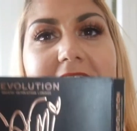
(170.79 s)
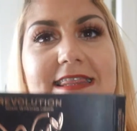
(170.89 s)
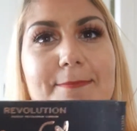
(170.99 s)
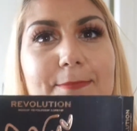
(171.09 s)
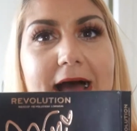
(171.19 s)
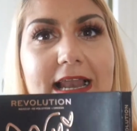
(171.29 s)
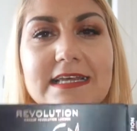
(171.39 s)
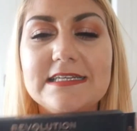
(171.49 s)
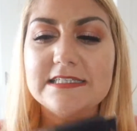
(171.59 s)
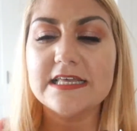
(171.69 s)
The
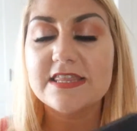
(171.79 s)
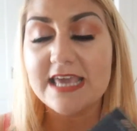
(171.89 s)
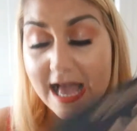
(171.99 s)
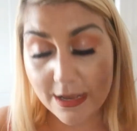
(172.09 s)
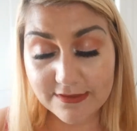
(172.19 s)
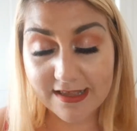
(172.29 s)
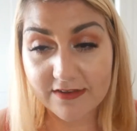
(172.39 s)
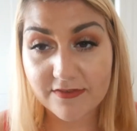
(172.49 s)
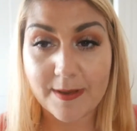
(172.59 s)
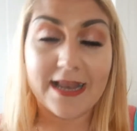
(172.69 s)
palette, the outside
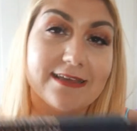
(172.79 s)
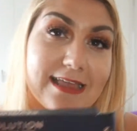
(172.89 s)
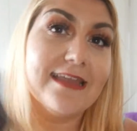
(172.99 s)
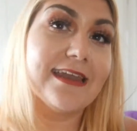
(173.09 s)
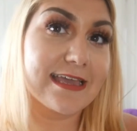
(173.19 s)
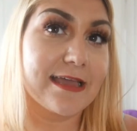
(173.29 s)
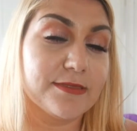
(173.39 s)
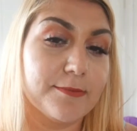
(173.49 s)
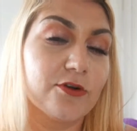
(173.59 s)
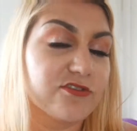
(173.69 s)
of the palette, and I kept
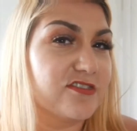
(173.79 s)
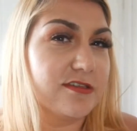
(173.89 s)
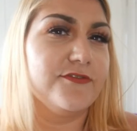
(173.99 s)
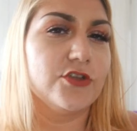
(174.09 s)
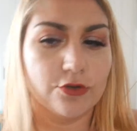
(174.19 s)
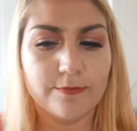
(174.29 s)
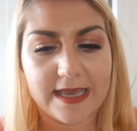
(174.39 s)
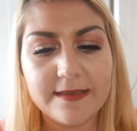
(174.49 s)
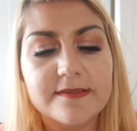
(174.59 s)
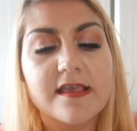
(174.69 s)
the box just for you,
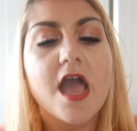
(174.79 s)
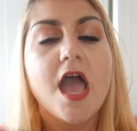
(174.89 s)
babes.